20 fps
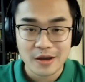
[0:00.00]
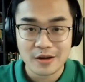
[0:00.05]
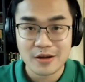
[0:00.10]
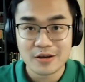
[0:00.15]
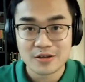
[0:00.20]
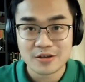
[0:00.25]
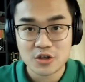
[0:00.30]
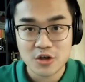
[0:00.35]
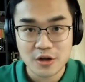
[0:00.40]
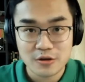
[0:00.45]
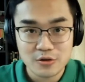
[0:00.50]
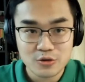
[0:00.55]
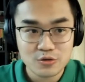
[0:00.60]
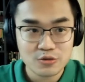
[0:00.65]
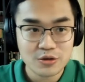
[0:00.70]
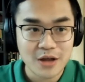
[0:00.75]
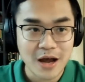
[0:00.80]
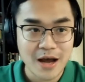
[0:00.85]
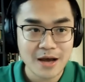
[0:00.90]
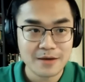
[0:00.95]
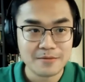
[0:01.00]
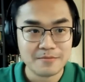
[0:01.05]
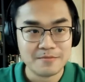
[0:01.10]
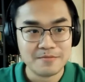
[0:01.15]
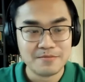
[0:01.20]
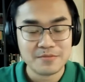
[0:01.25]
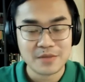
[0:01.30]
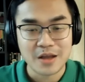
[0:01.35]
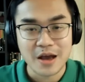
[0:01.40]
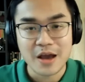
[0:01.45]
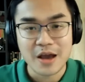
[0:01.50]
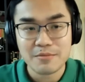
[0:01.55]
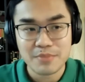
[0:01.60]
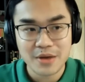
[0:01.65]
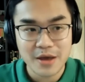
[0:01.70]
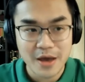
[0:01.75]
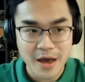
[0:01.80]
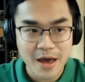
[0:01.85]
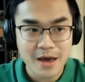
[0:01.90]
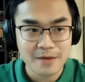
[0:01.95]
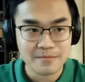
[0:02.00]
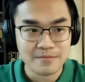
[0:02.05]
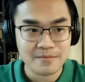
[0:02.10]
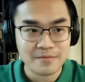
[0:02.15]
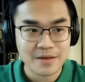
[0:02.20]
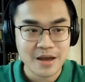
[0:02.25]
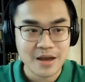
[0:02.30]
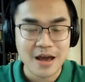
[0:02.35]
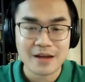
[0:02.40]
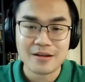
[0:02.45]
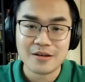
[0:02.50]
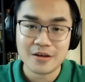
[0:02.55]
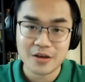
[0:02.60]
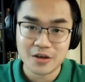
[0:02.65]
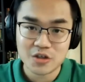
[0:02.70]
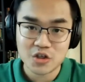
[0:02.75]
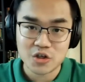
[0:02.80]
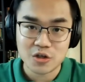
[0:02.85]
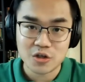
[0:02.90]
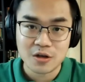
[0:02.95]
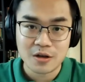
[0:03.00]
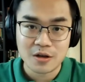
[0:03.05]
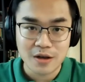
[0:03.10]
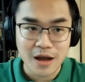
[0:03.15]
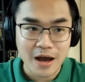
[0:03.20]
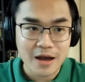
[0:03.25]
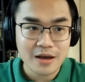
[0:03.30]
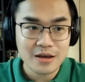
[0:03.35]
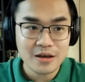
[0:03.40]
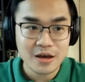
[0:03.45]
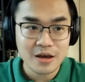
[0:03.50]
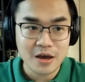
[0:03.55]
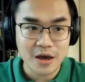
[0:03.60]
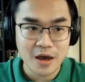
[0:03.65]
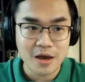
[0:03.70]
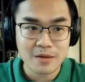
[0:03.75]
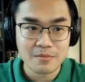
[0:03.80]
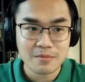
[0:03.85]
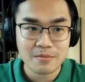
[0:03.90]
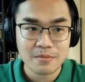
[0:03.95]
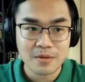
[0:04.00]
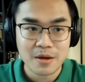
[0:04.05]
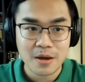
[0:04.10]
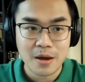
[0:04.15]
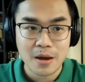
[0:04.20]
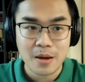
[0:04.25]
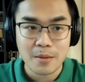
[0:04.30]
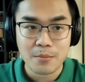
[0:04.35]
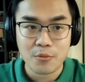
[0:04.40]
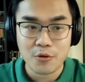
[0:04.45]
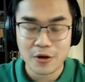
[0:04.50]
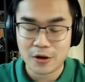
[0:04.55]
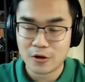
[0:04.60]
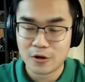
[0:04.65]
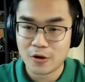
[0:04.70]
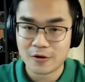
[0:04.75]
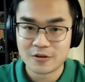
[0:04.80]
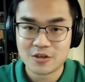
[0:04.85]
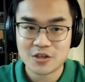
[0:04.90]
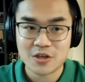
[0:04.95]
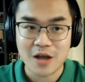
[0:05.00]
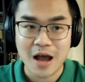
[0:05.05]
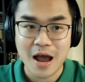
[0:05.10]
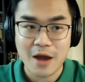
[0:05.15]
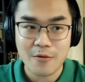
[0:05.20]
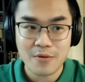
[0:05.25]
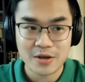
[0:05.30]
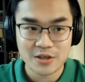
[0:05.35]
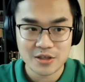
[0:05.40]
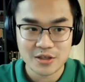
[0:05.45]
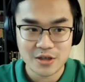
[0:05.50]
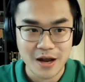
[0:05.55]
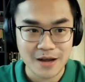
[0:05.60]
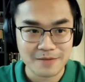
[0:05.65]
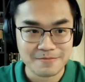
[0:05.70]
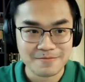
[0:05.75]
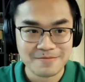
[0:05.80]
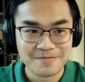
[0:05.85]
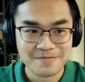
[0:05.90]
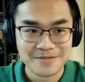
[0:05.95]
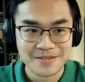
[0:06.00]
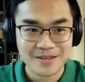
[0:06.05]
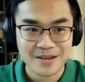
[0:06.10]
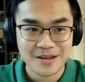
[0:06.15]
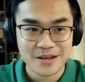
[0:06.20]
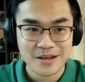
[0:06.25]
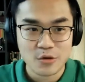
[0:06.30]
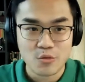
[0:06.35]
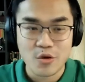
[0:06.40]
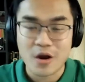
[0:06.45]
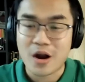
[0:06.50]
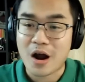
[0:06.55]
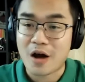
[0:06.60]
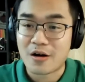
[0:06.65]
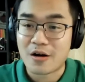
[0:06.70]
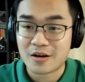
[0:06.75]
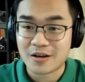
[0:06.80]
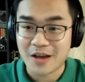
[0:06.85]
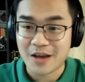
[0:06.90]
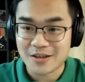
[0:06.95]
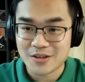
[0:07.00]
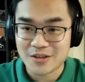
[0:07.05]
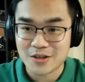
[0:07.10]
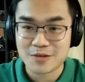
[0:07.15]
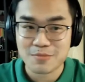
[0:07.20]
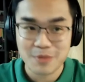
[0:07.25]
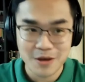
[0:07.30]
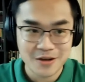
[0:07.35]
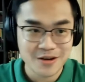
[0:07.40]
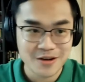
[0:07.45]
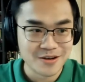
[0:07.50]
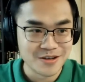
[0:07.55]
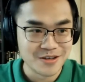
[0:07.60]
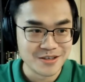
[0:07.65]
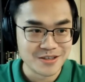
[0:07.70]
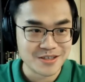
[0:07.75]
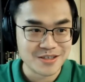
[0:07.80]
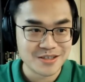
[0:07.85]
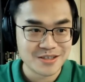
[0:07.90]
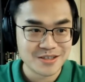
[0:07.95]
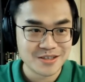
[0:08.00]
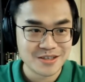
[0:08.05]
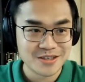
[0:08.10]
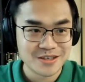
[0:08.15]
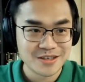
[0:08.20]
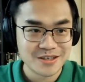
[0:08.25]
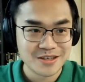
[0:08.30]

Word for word: it is Chengdu time, 8 p.m., and it's 9 a.m. Buenos Aires time, where our guest speaker is.